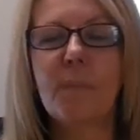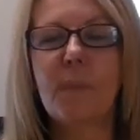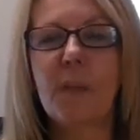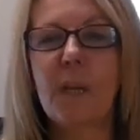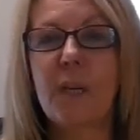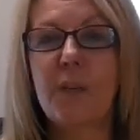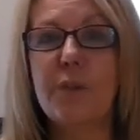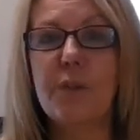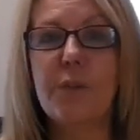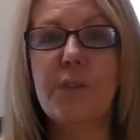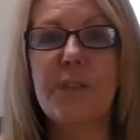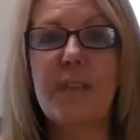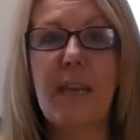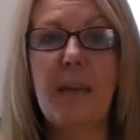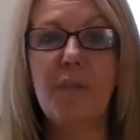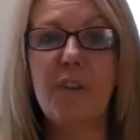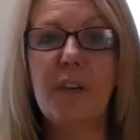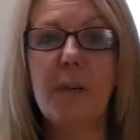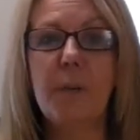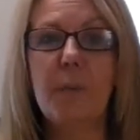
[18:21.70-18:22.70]
So
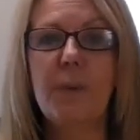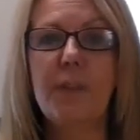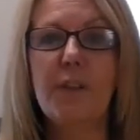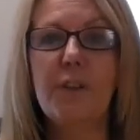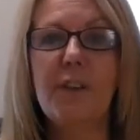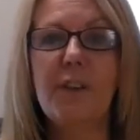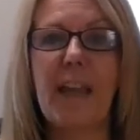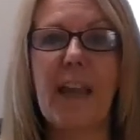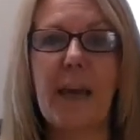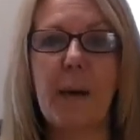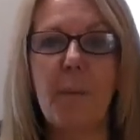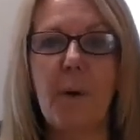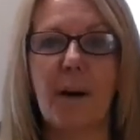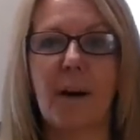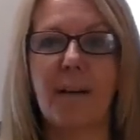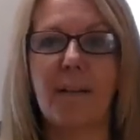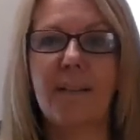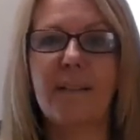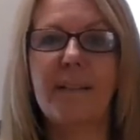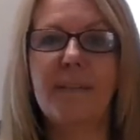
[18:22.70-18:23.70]
savoring with your camera.
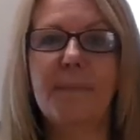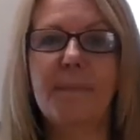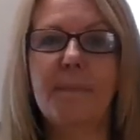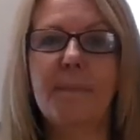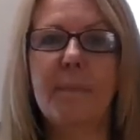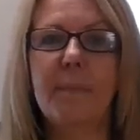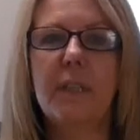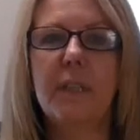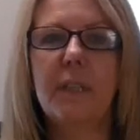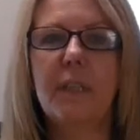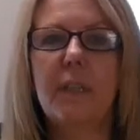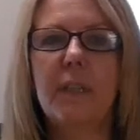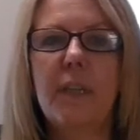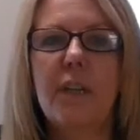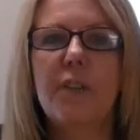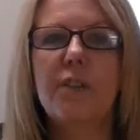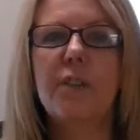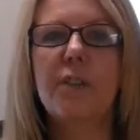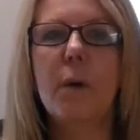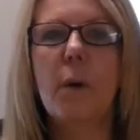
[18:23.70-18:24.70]

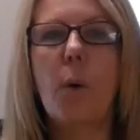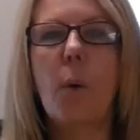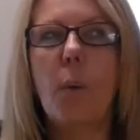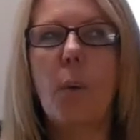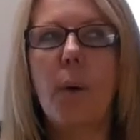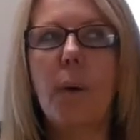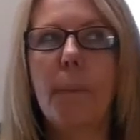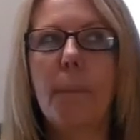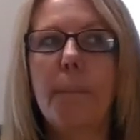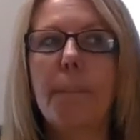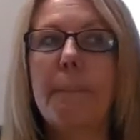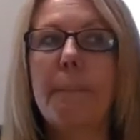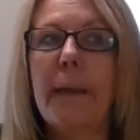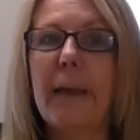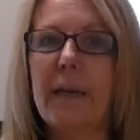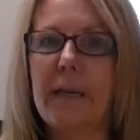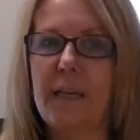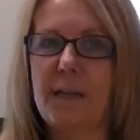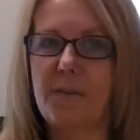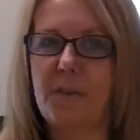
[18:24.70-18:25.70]
So
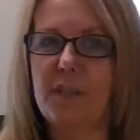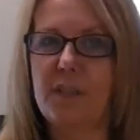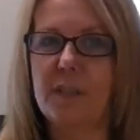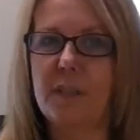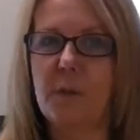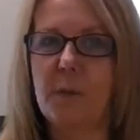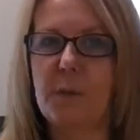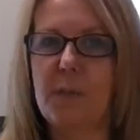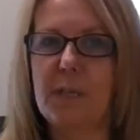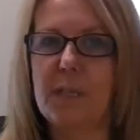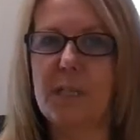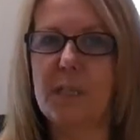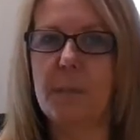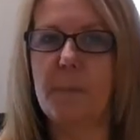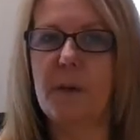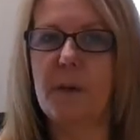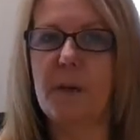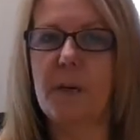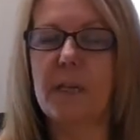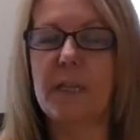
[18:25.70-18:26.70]
many of us know the
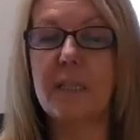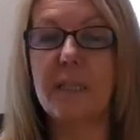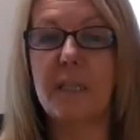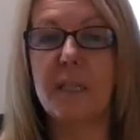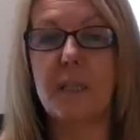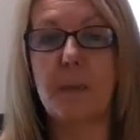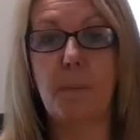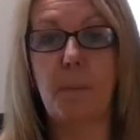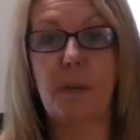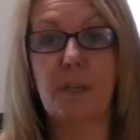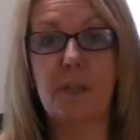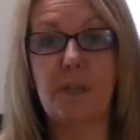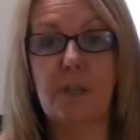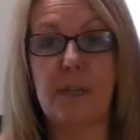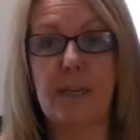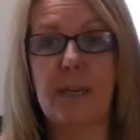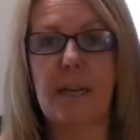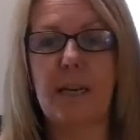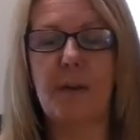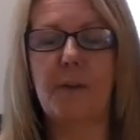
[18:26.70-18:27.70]
experience, especially
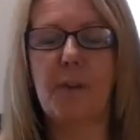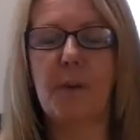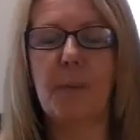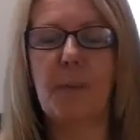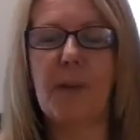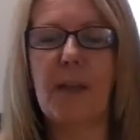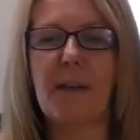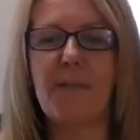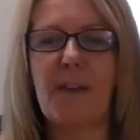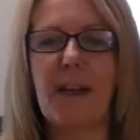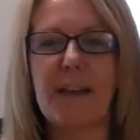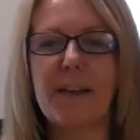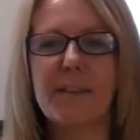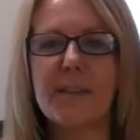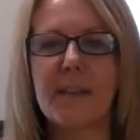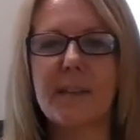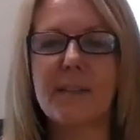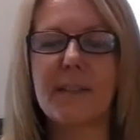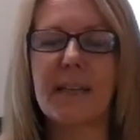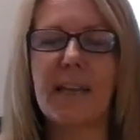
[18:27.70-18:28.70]
now that we have access
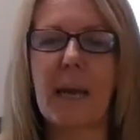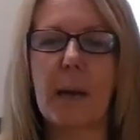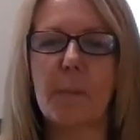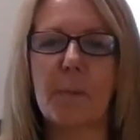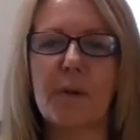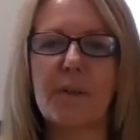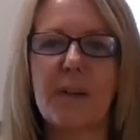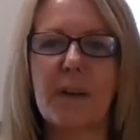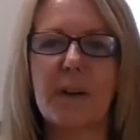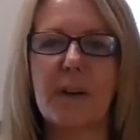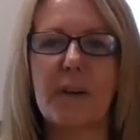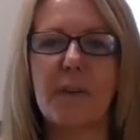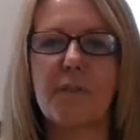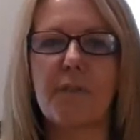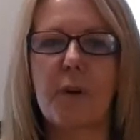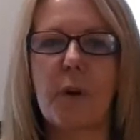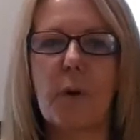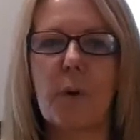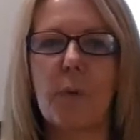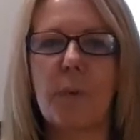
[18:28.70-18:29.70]
to cameras on our
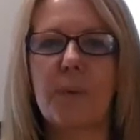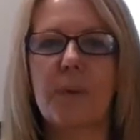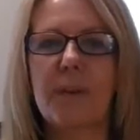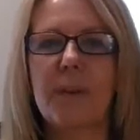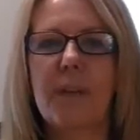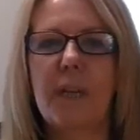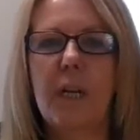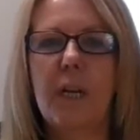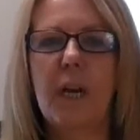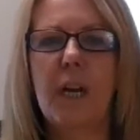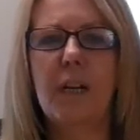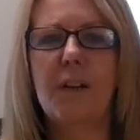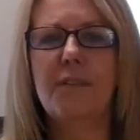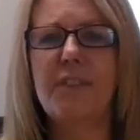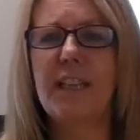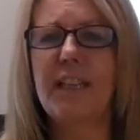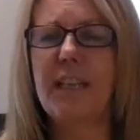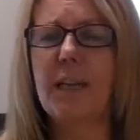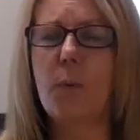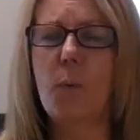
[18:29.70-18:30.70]
phone, of
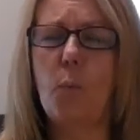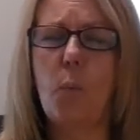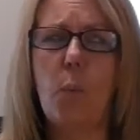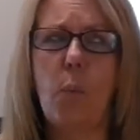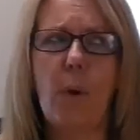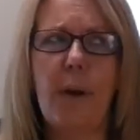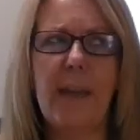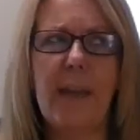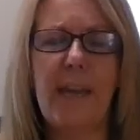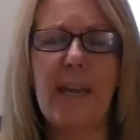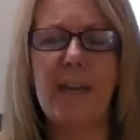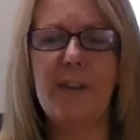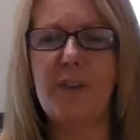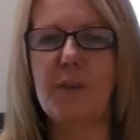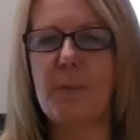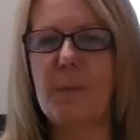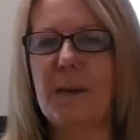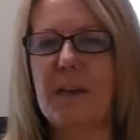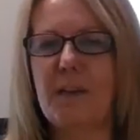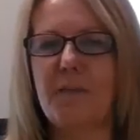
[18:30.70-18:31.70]
taking way too
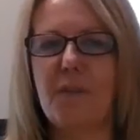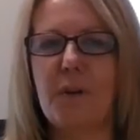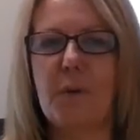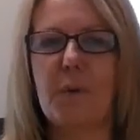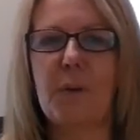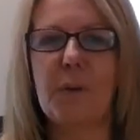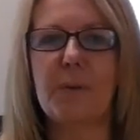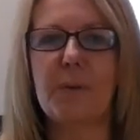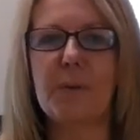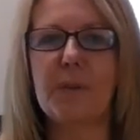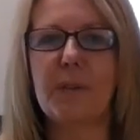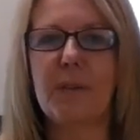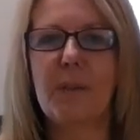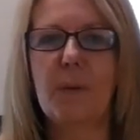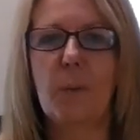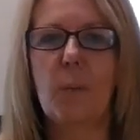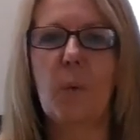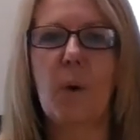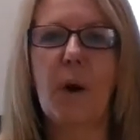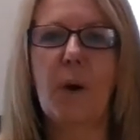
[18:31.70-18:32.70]
many photos
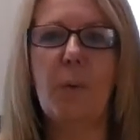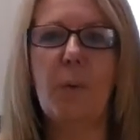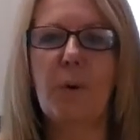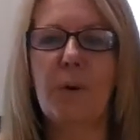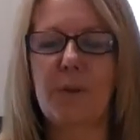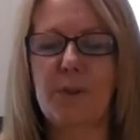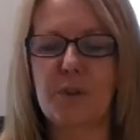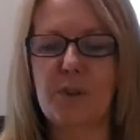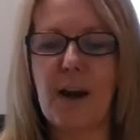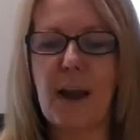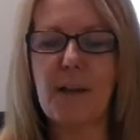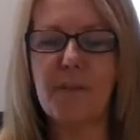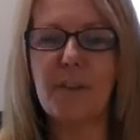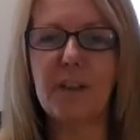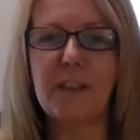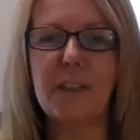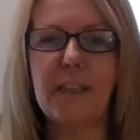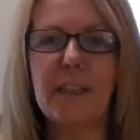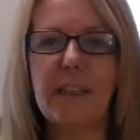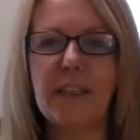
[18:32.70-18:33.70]
while we're
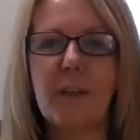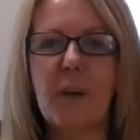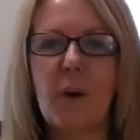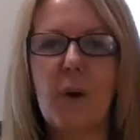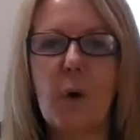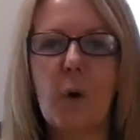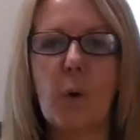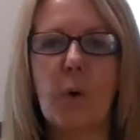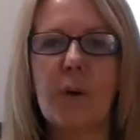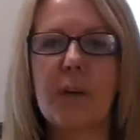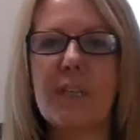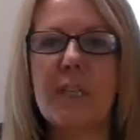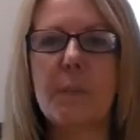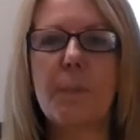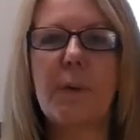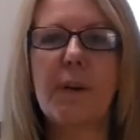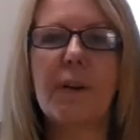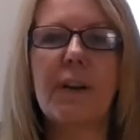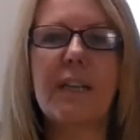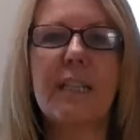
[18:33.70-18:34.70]
traveling or
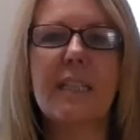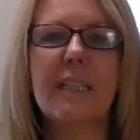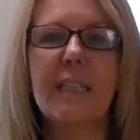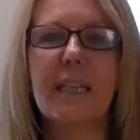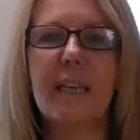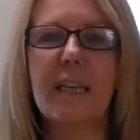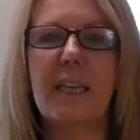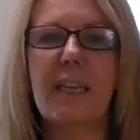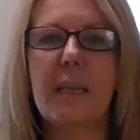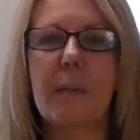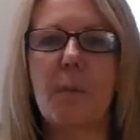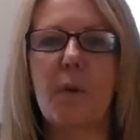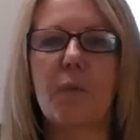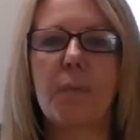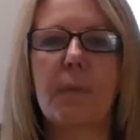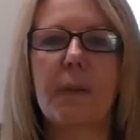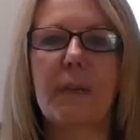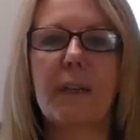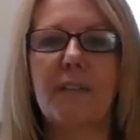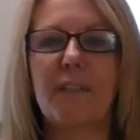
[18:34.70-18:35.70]
experiencing a key
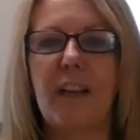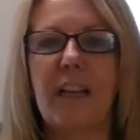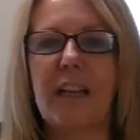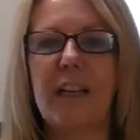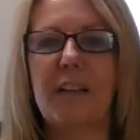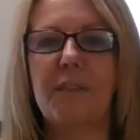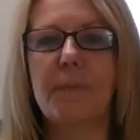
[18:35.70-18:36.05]
moment of life.